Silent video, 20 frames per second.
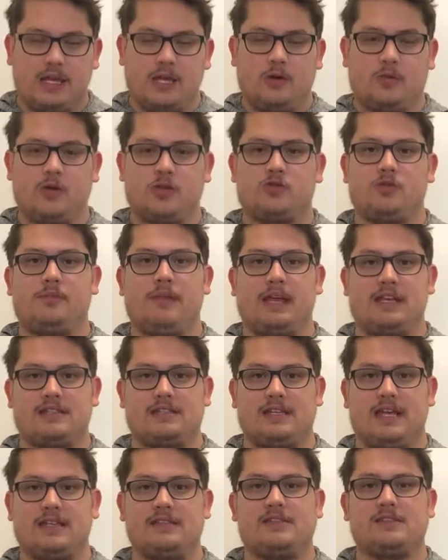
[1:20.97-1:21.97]
which would make
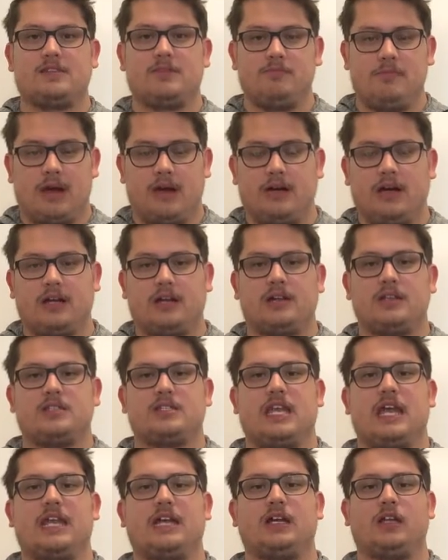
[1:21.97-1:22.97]
sense as America is
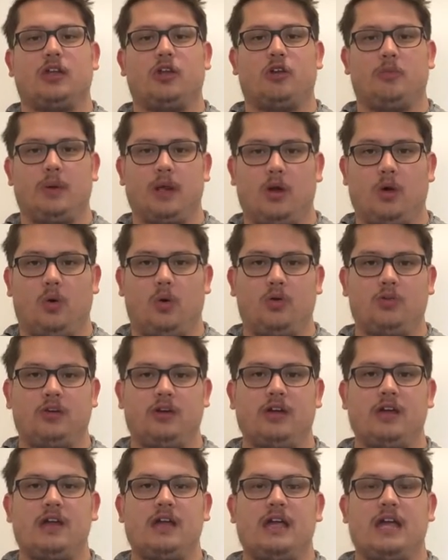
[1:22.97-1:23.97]
getting a little bit
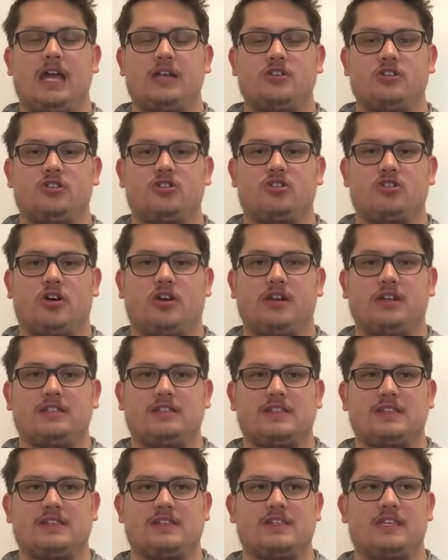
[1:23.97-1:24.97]
older, and you're starting to
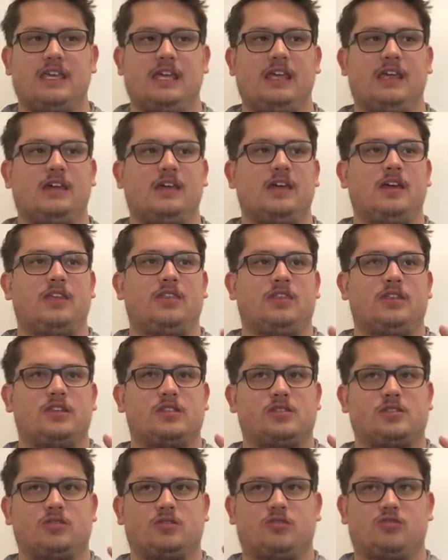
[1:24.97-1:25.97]
see
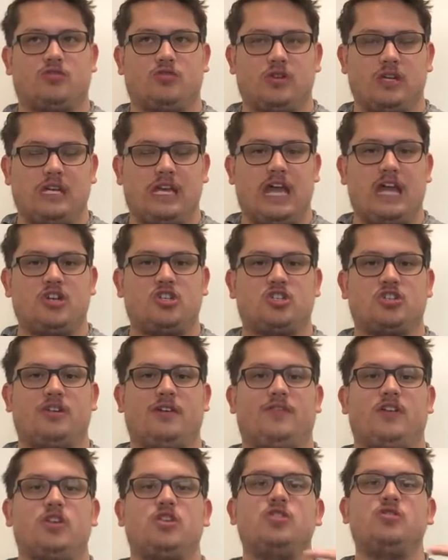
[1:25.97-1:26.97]
this creation of
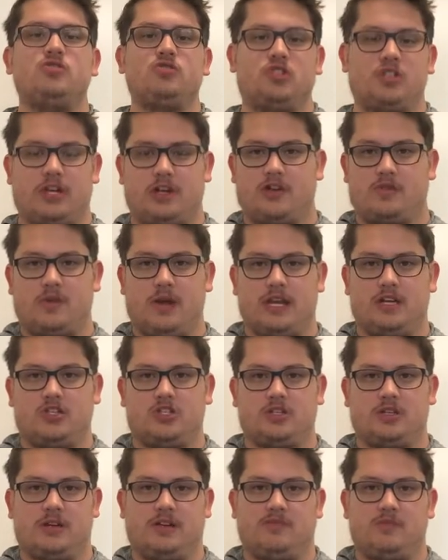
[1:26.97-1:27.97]
a new
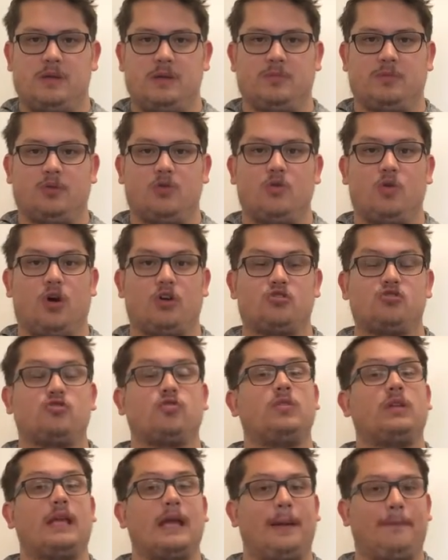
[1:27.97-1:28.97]
generation of people who are
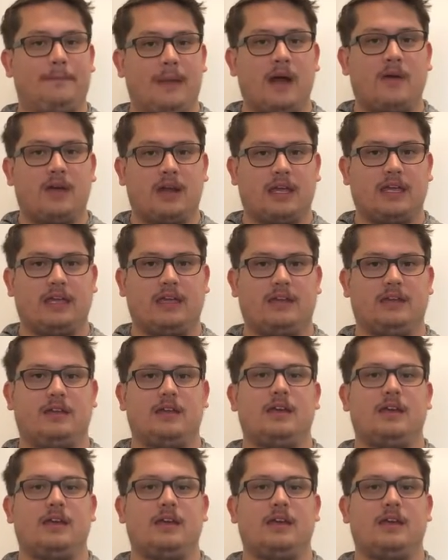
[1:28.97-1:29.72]
truly American